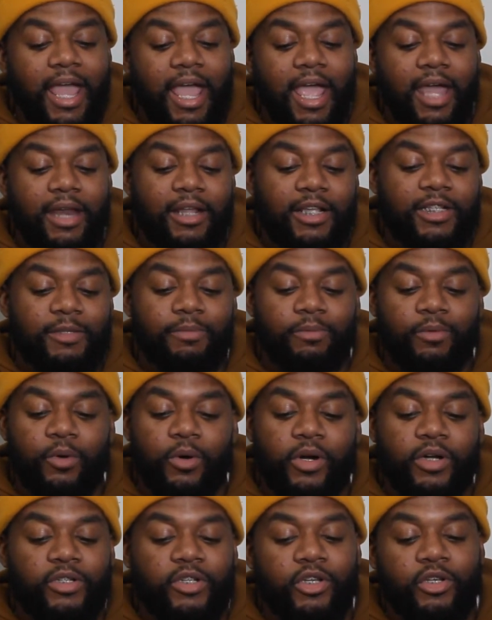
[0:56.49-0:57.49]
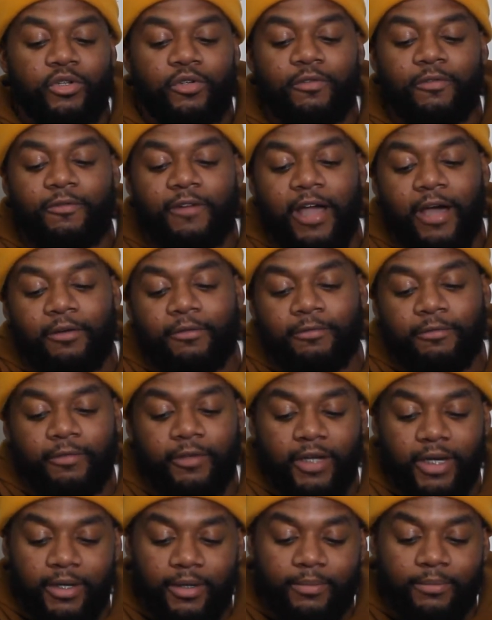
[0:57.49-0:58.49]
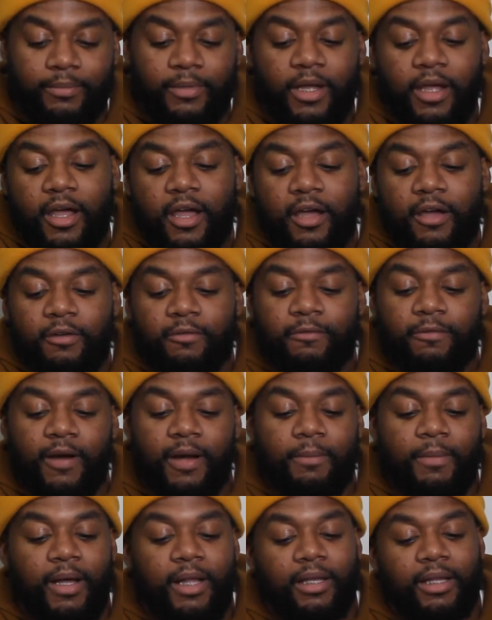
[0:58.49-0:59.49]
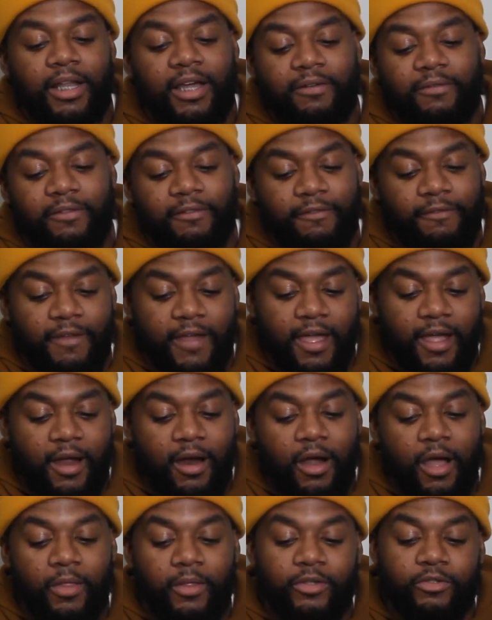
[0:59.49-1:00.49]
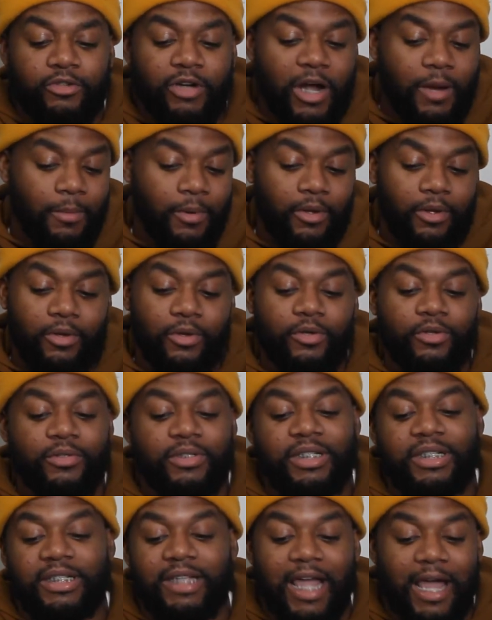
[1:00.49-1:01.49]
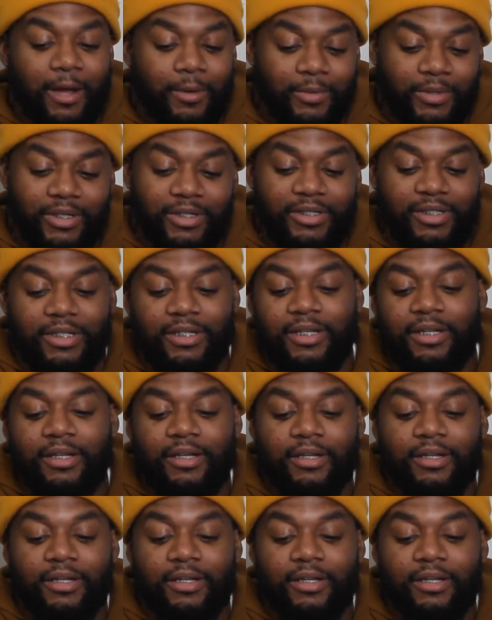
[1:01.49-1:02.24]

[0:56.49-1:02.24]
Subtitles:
and explores newfound freedom from a love affair on the tropical sound